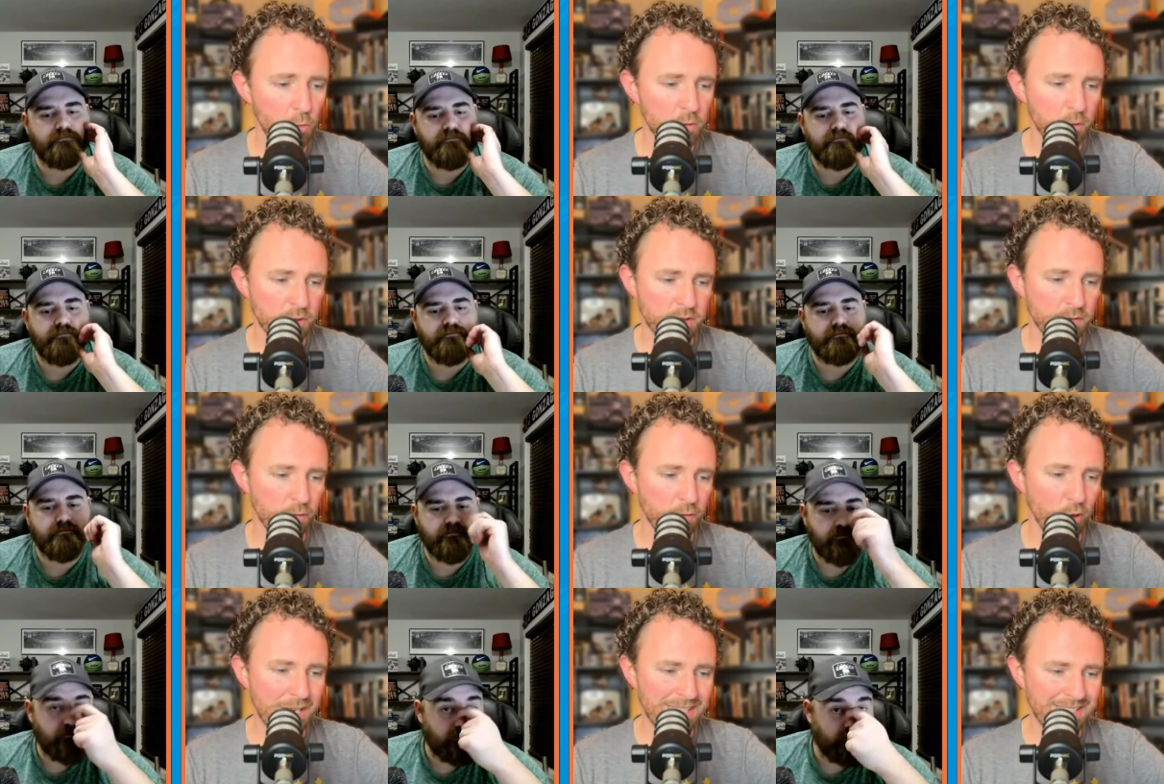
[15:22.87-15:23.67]
Speaker 1: was
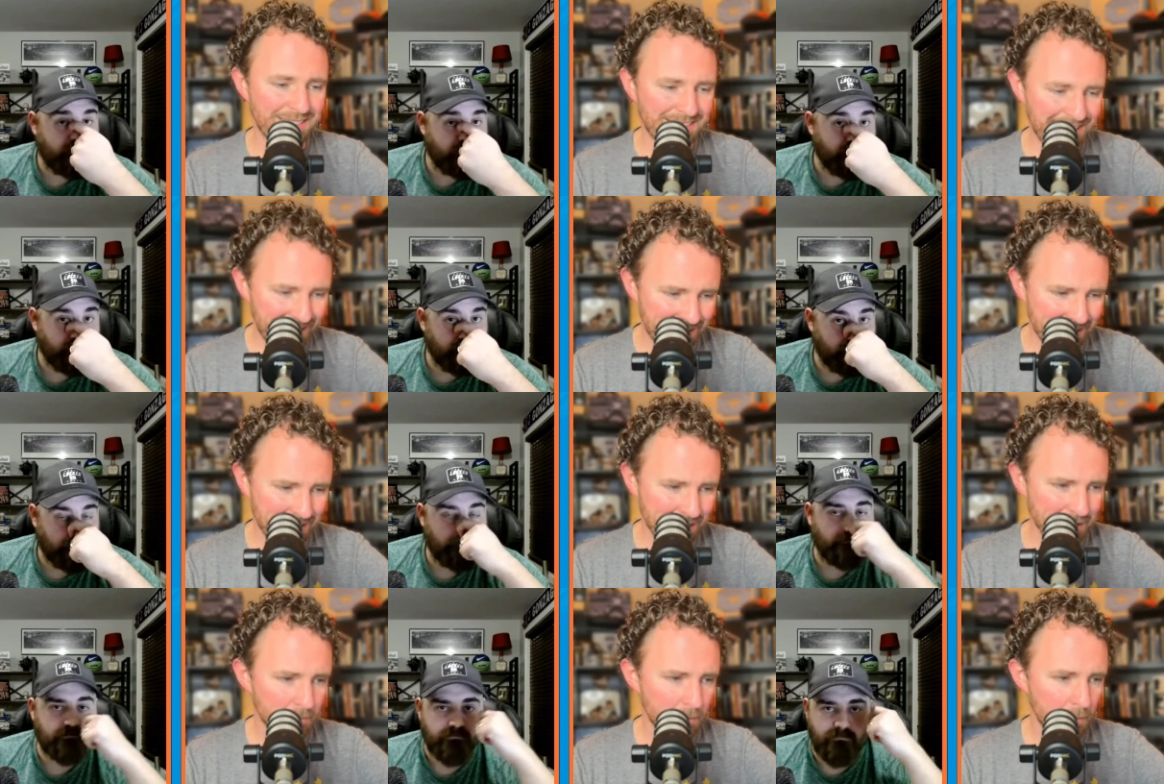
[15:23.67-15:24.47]
46.
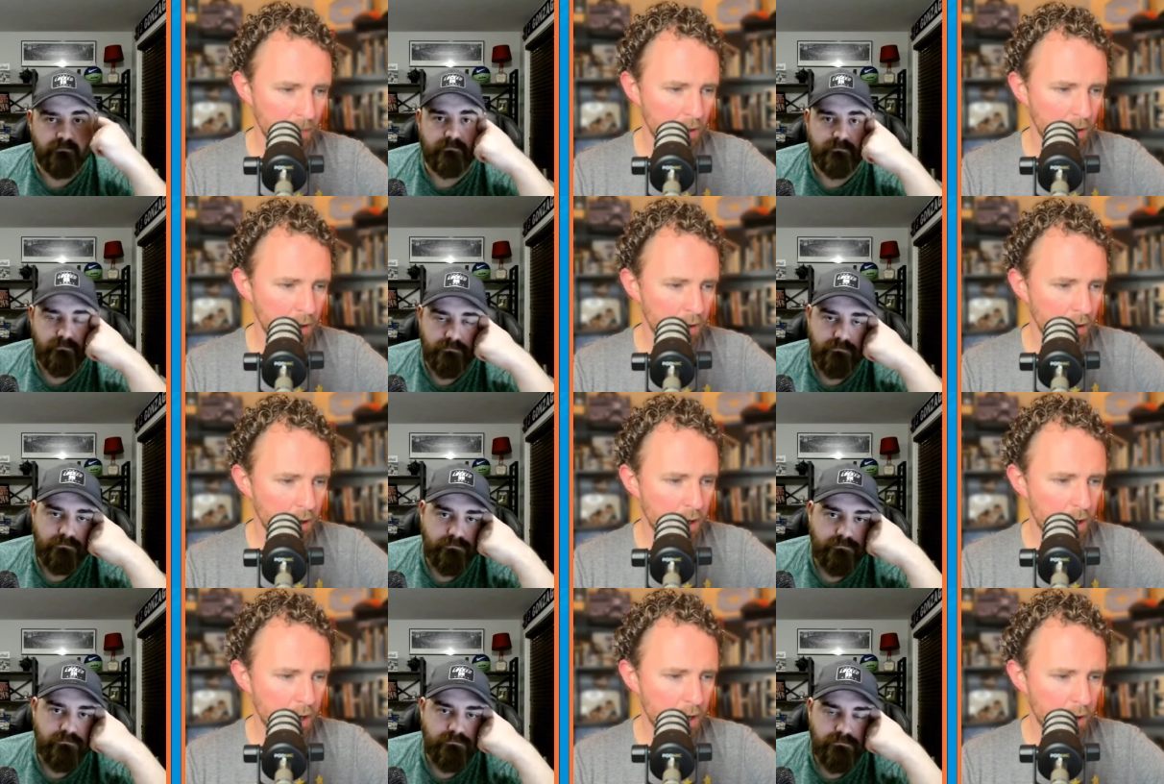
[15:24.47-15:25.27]
Mm-hmm.
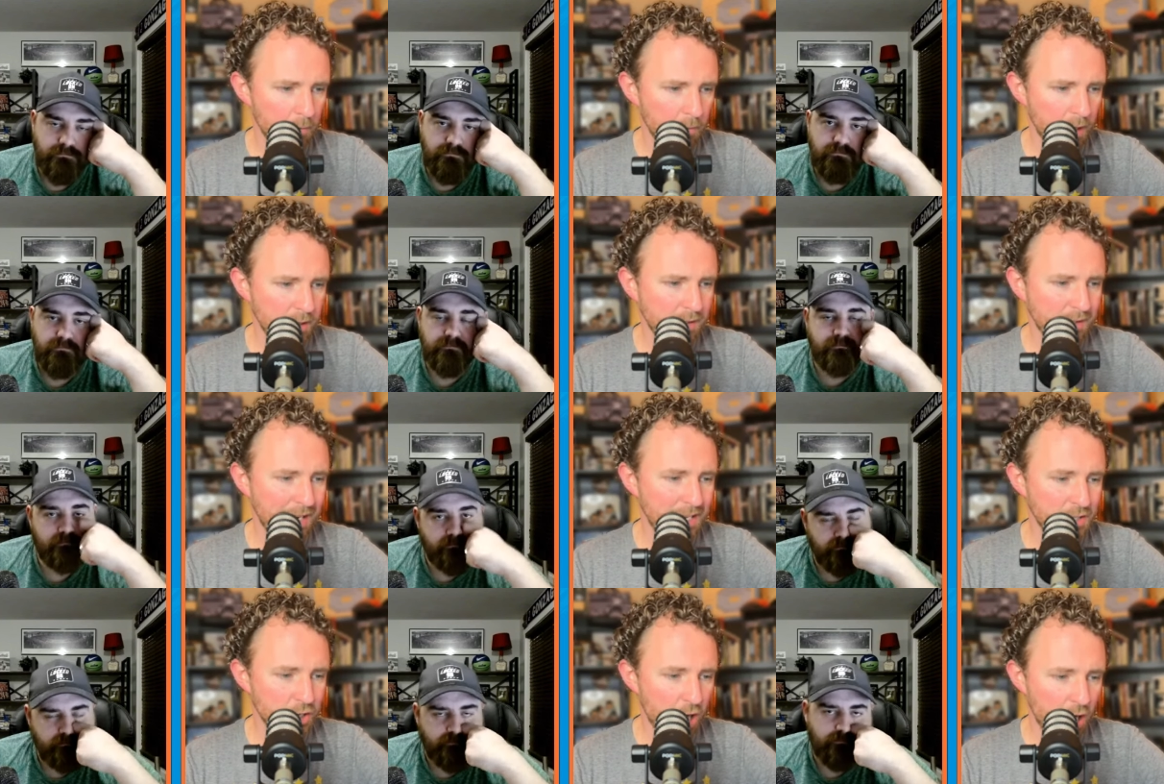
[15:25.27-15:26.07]
Um, St.
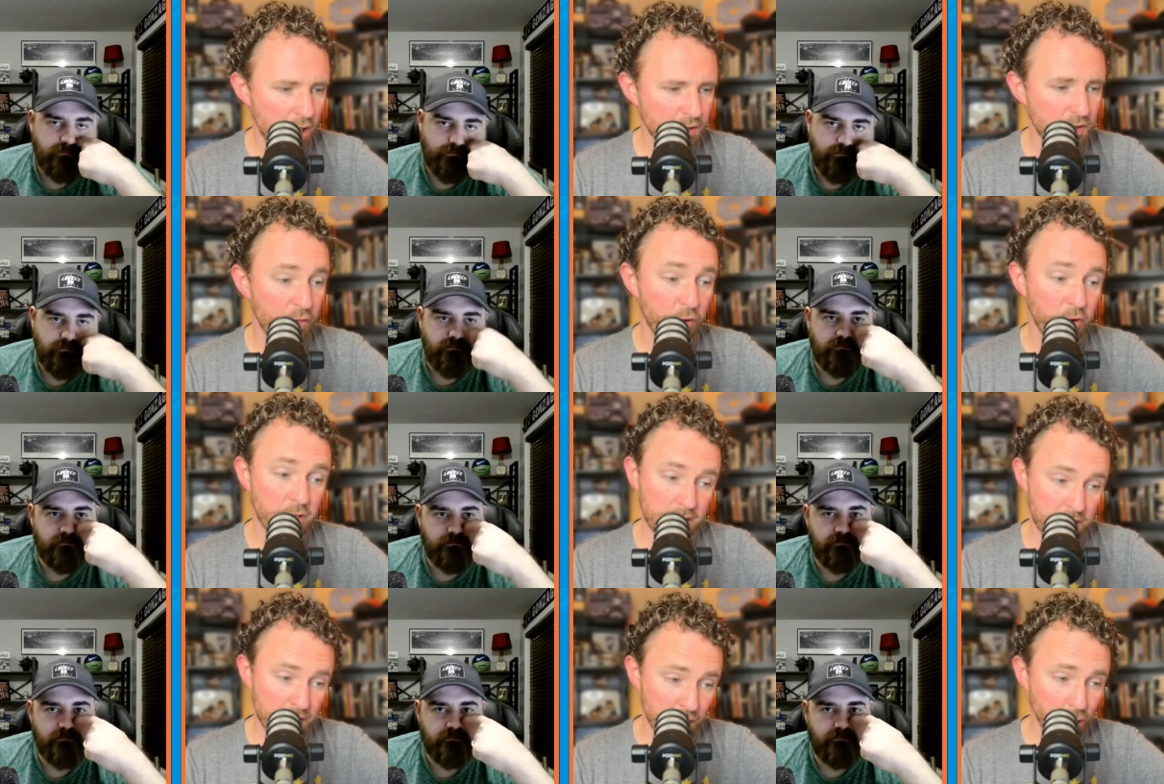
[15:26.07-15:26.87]
John's
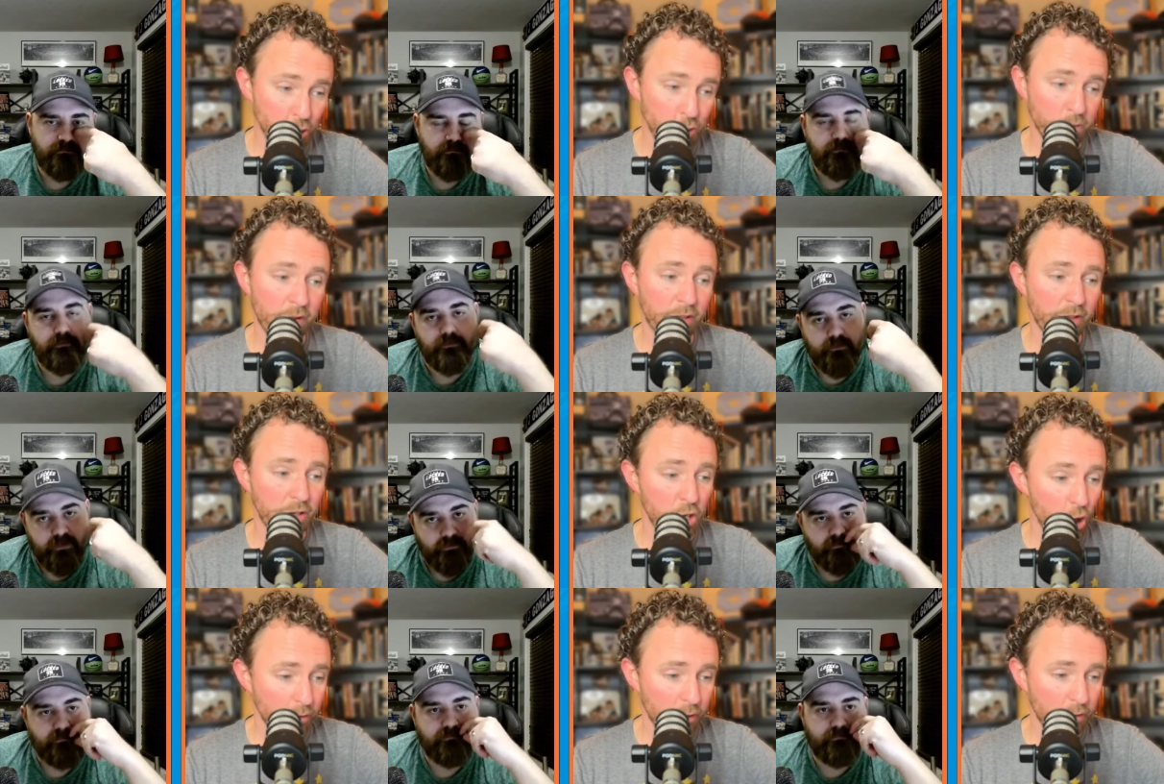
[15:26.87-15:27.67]
32,
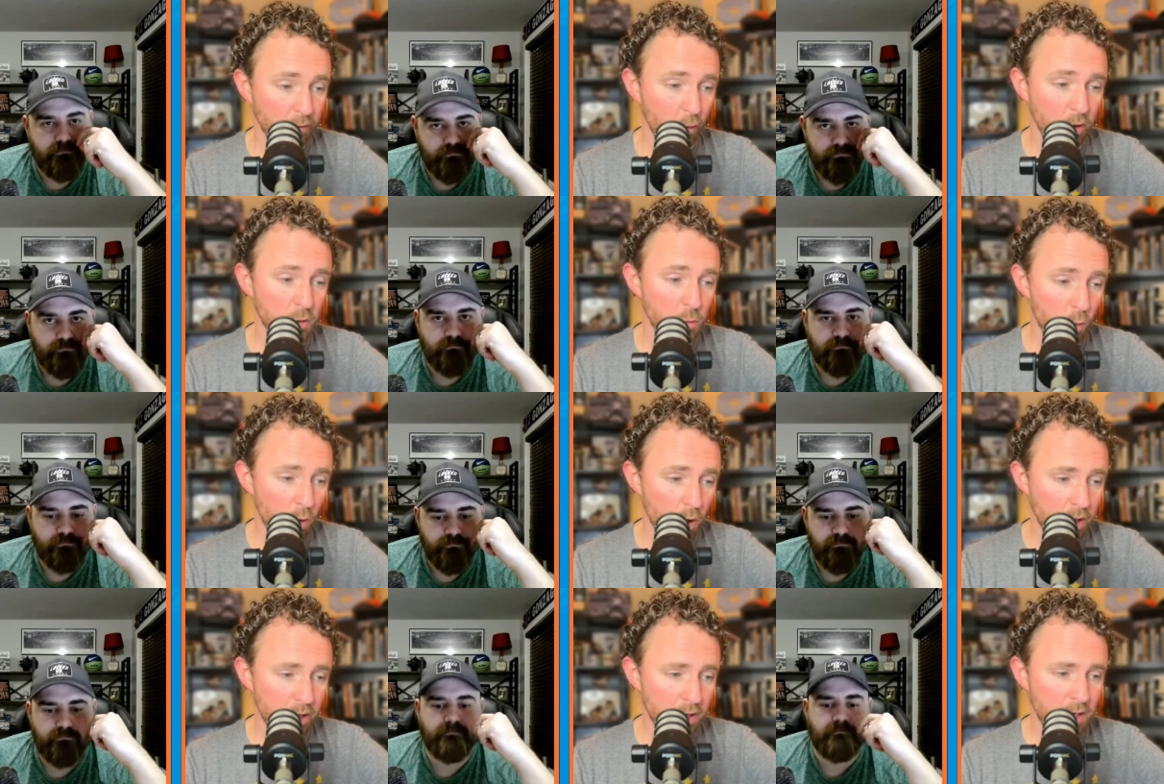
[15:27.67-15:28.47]
Villanova mm-hmm.
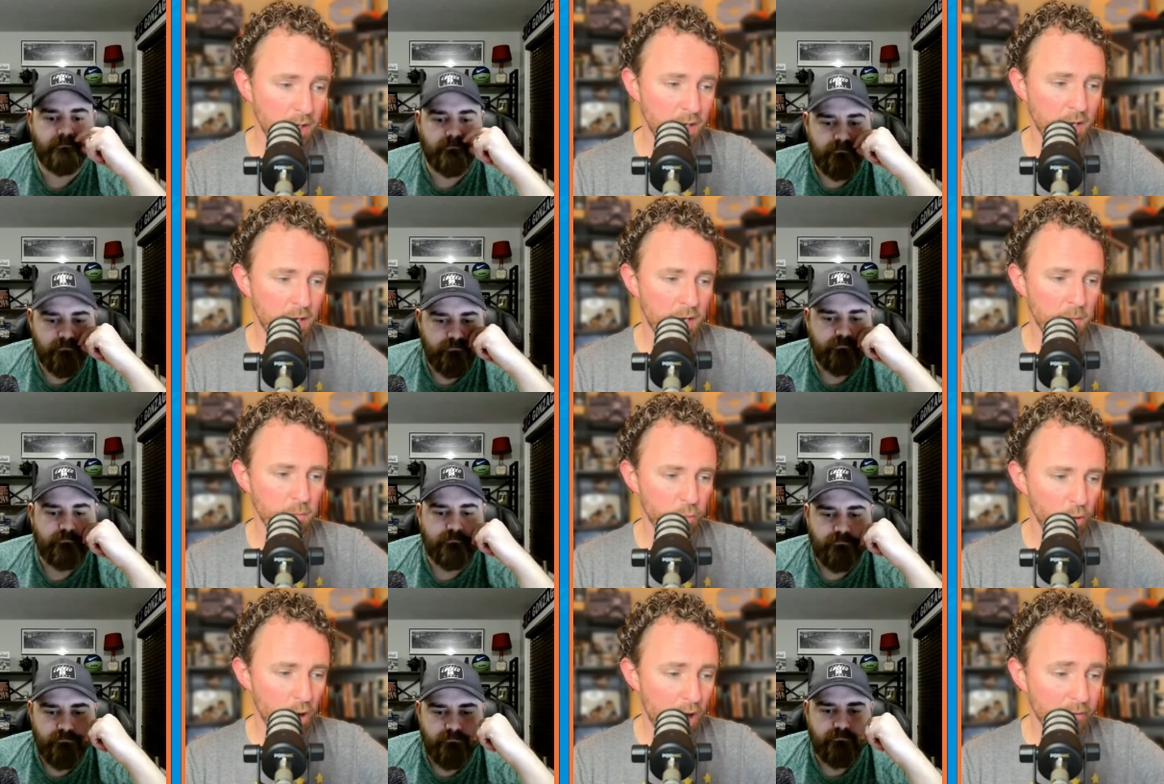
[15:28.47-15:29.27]
41,
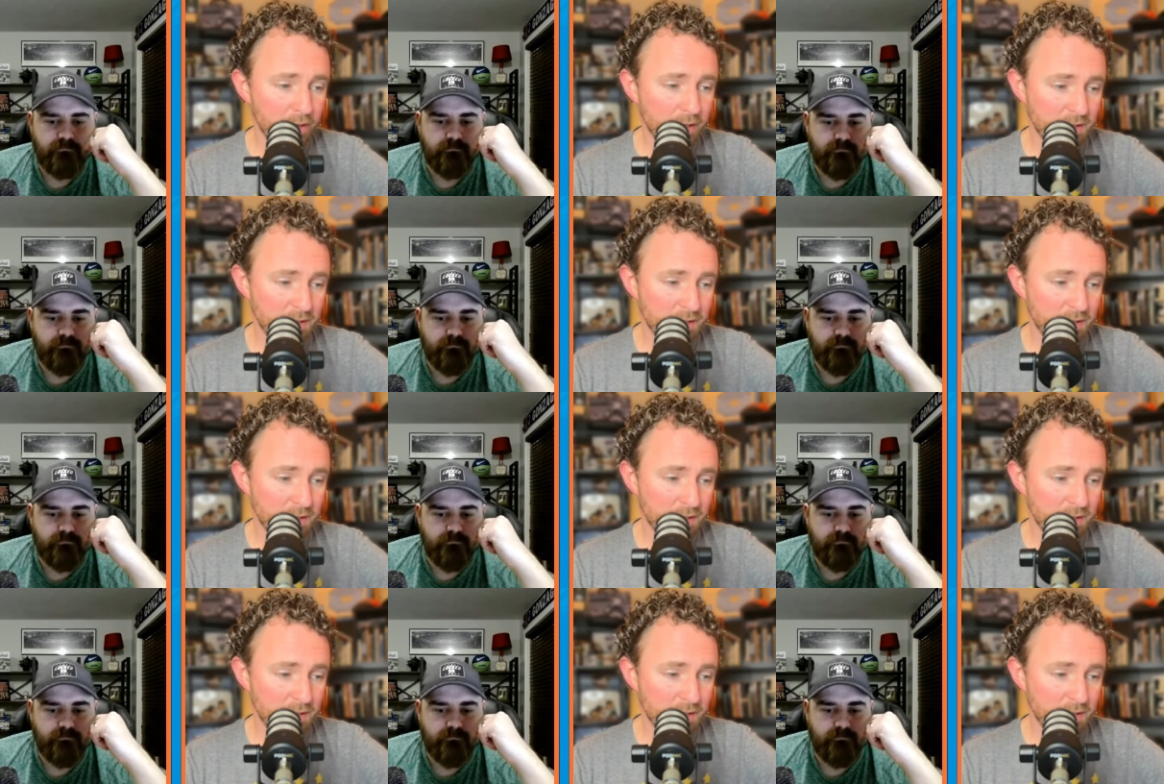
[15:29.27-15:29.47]
Providence